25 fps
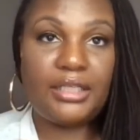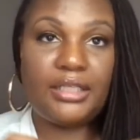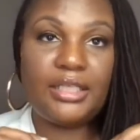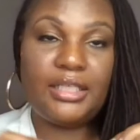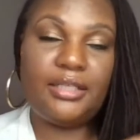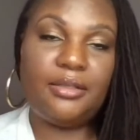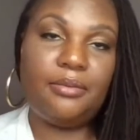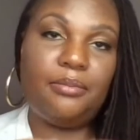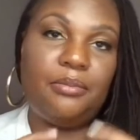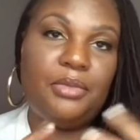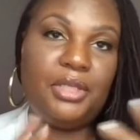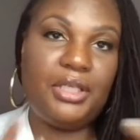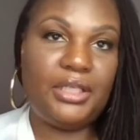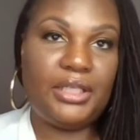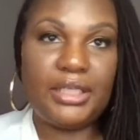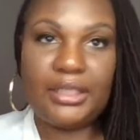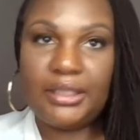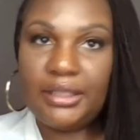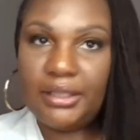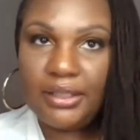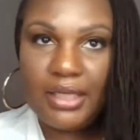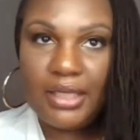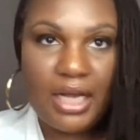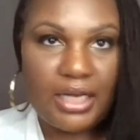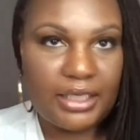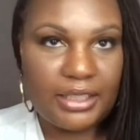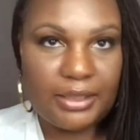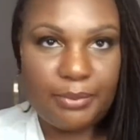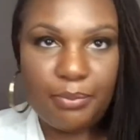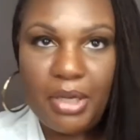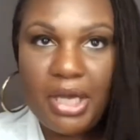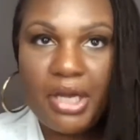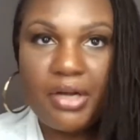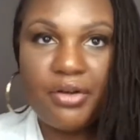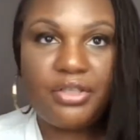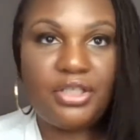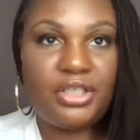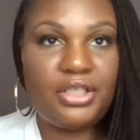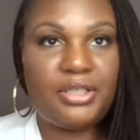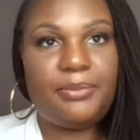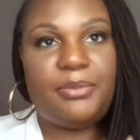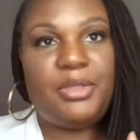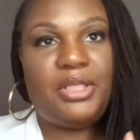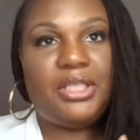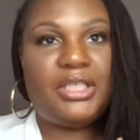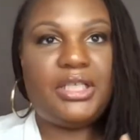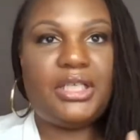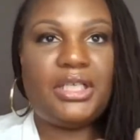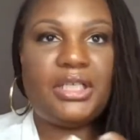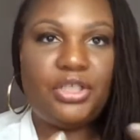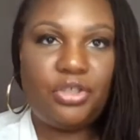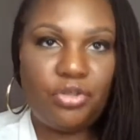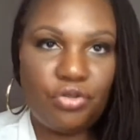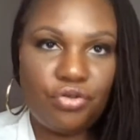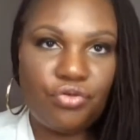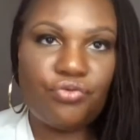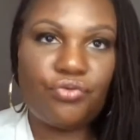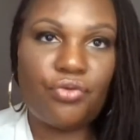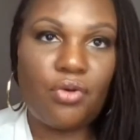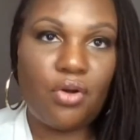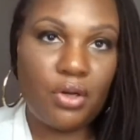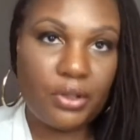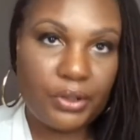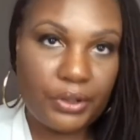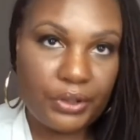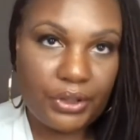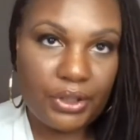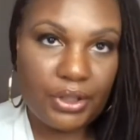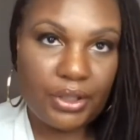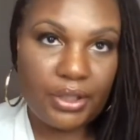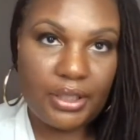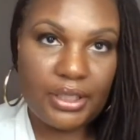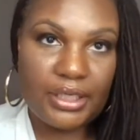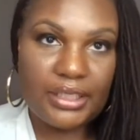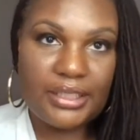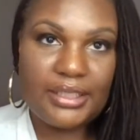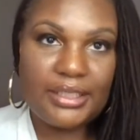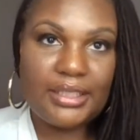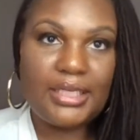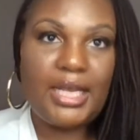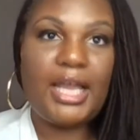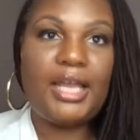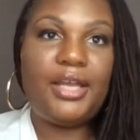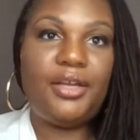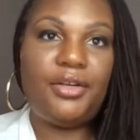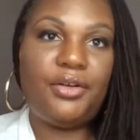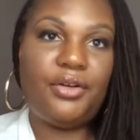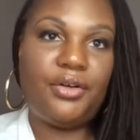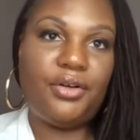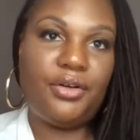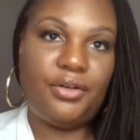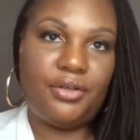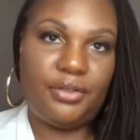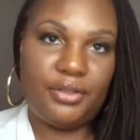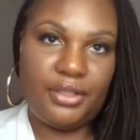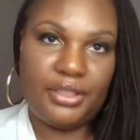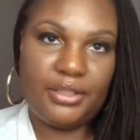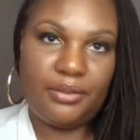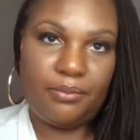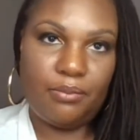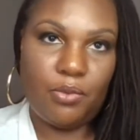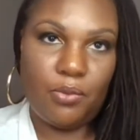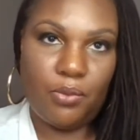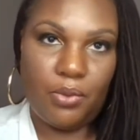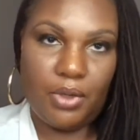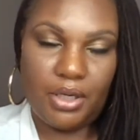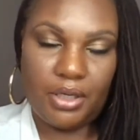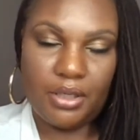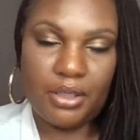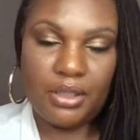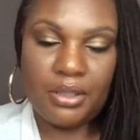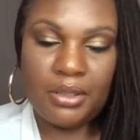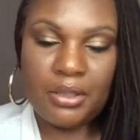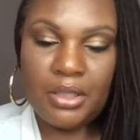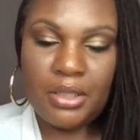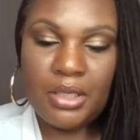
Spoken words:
It doesn't mean that the lock is better, it just means it's stronger, it's tighter, there's more